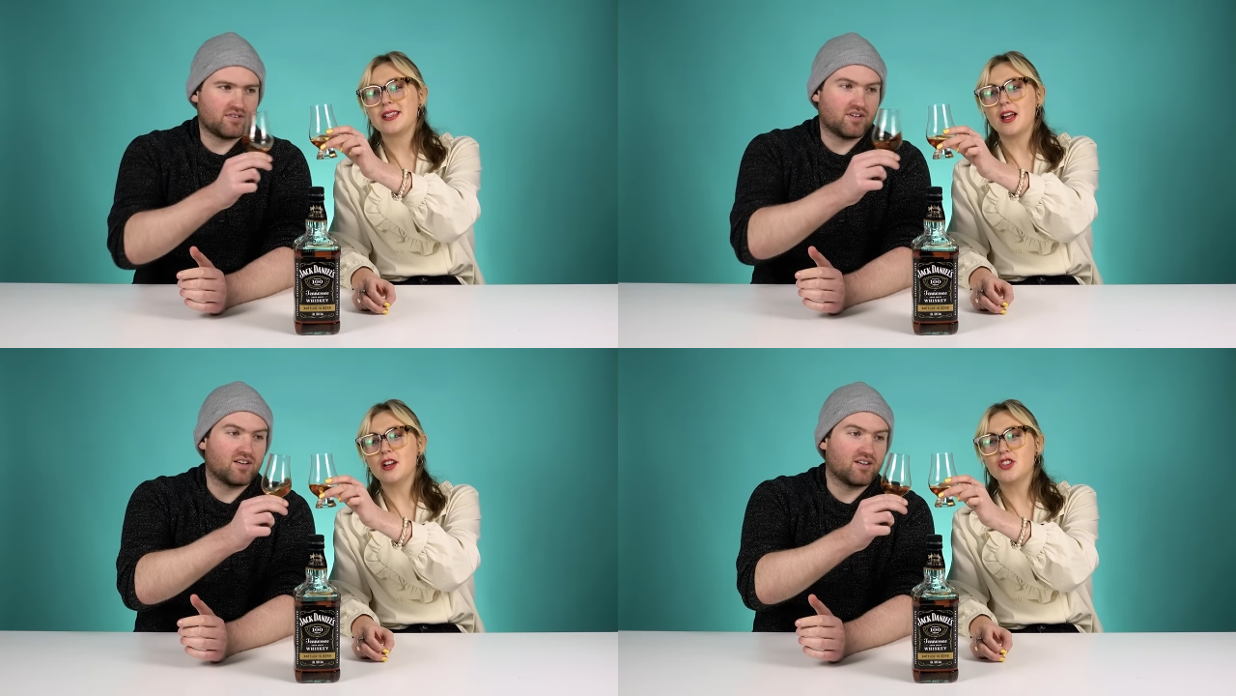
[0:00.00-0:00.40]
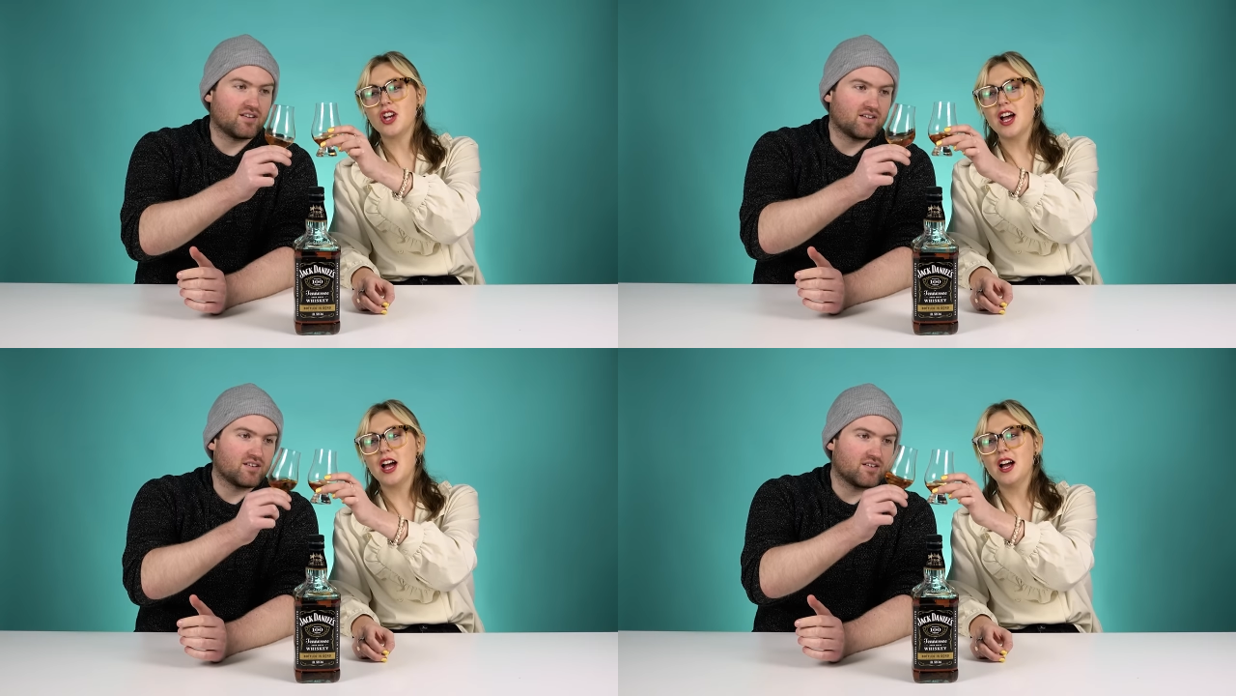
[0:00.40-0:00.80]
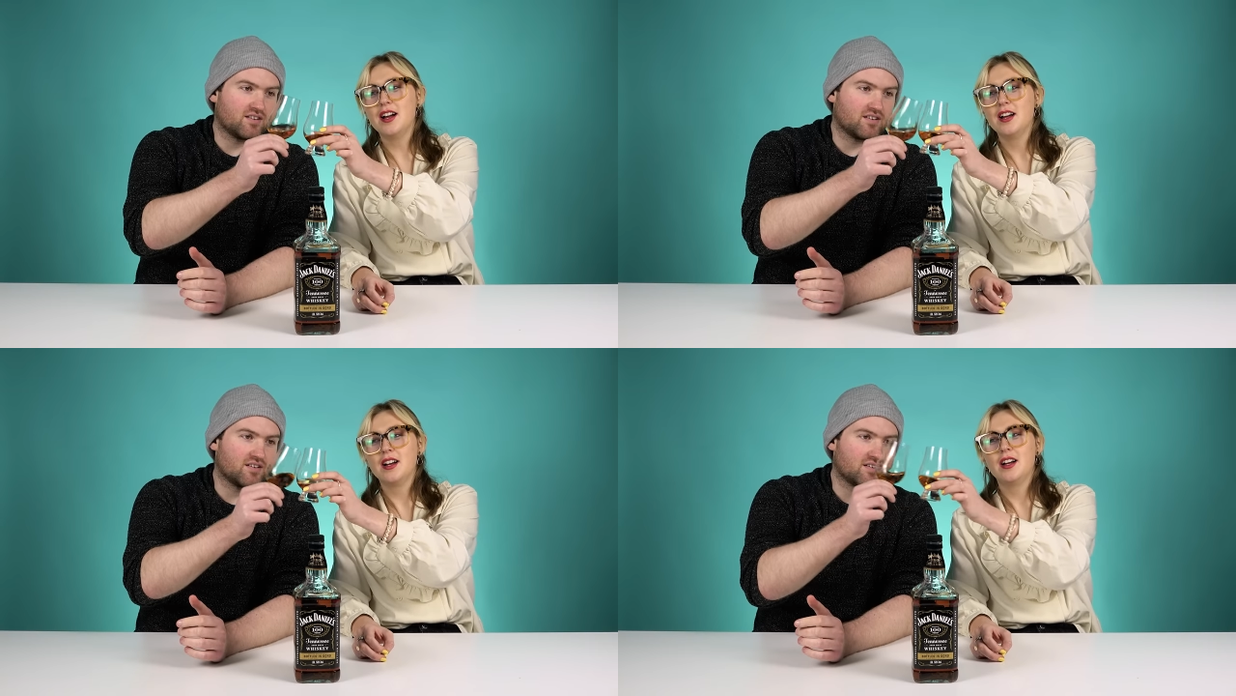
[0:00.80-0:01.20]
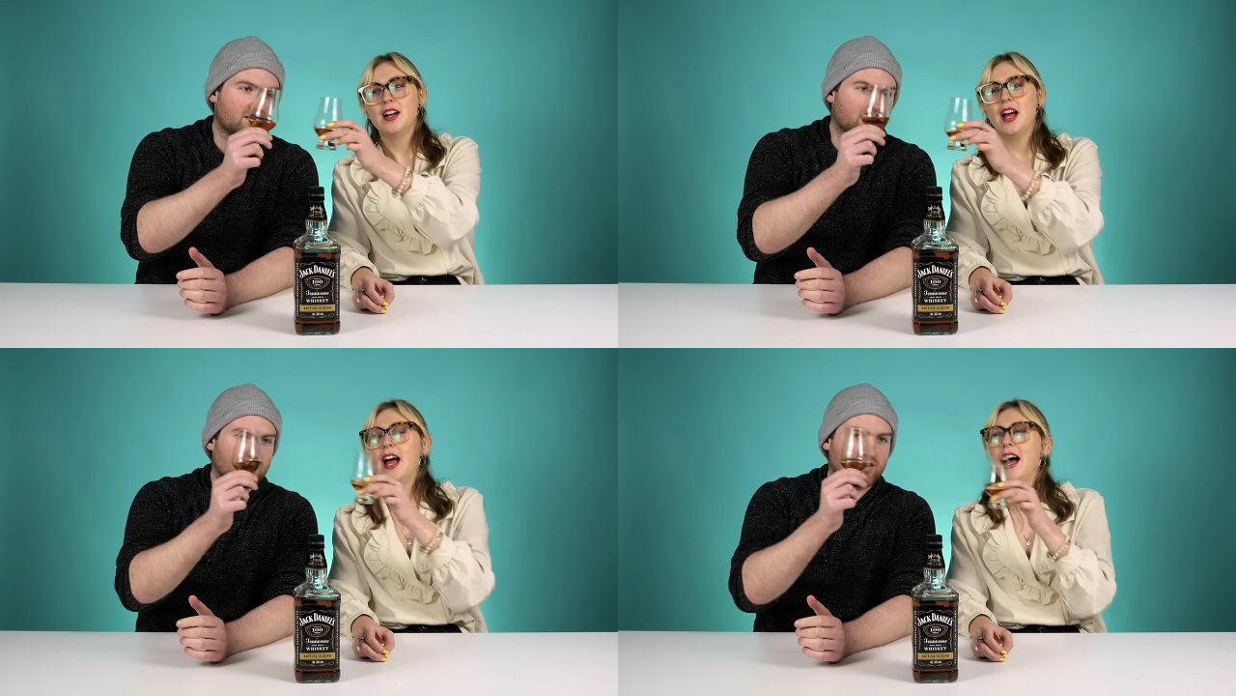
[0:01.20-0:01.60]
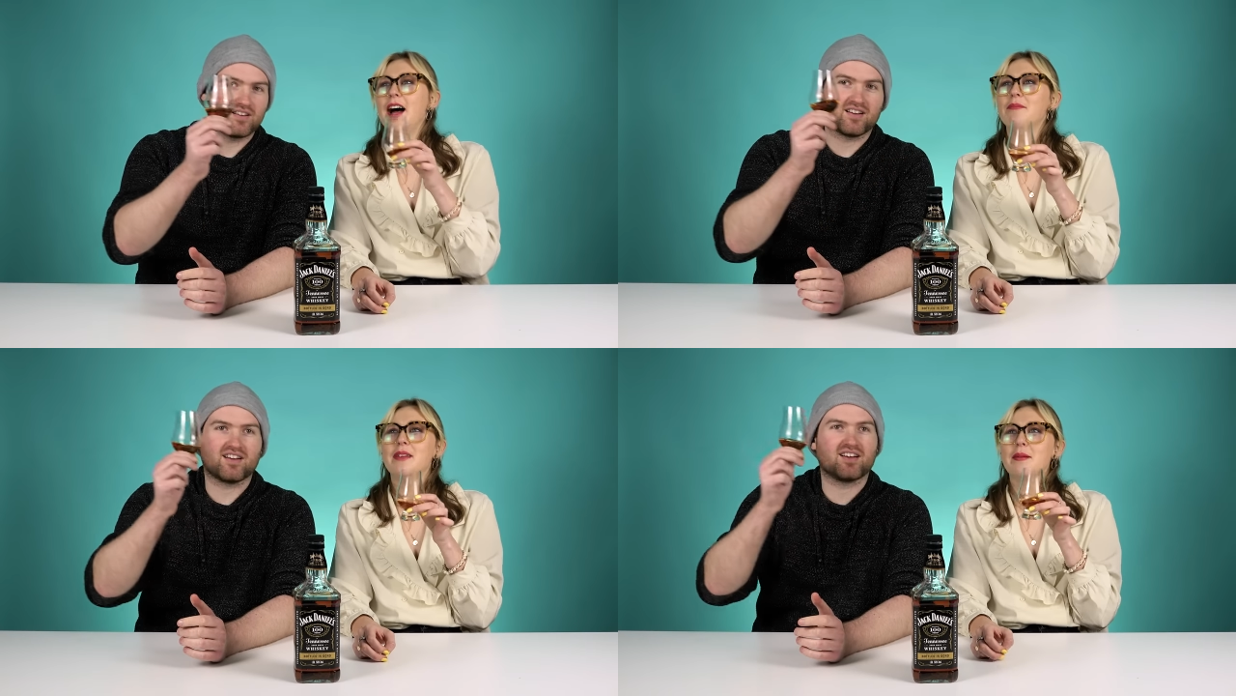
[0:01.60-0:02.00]
Speaker 1: Sláinte.
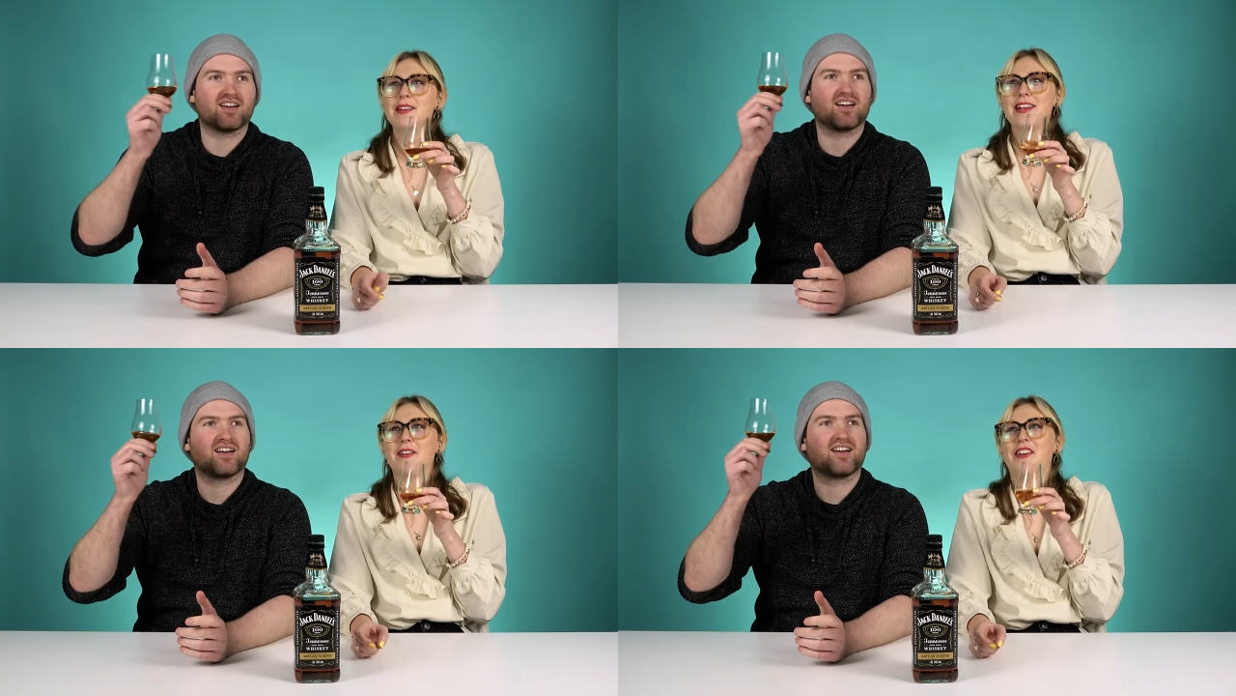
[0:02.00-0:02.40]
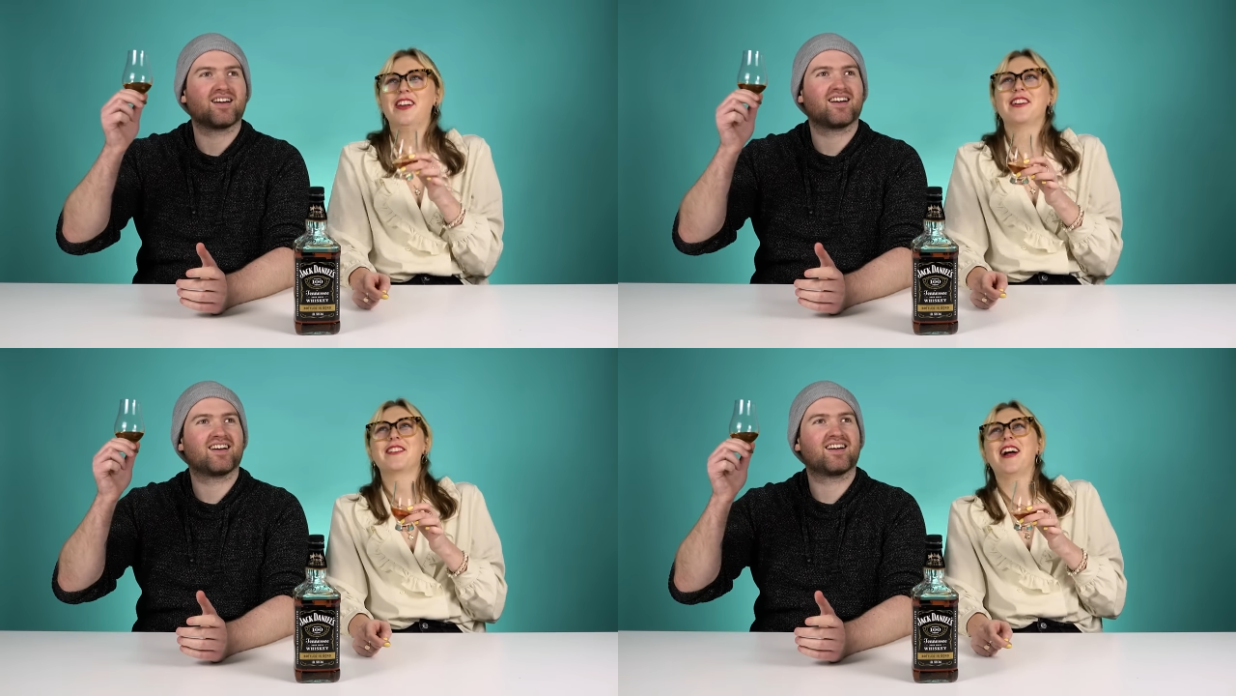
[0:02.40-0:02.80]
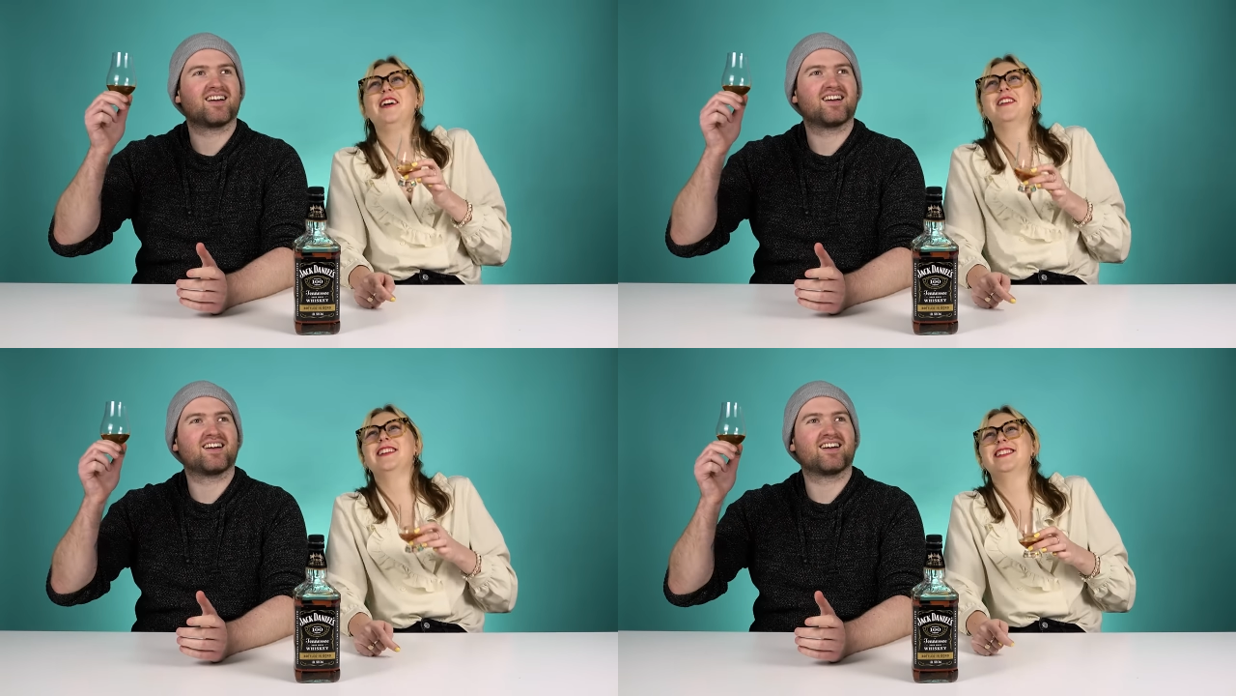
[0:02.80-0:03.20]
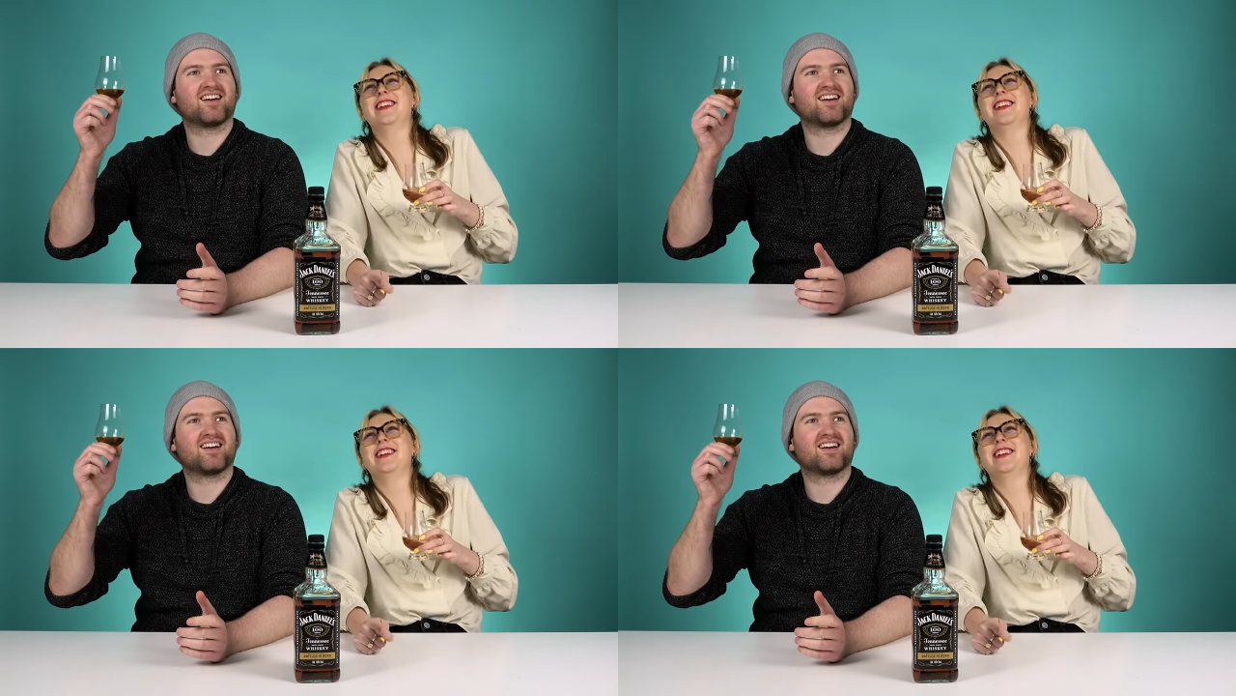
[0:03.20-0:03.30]
Um, let me think of another Irish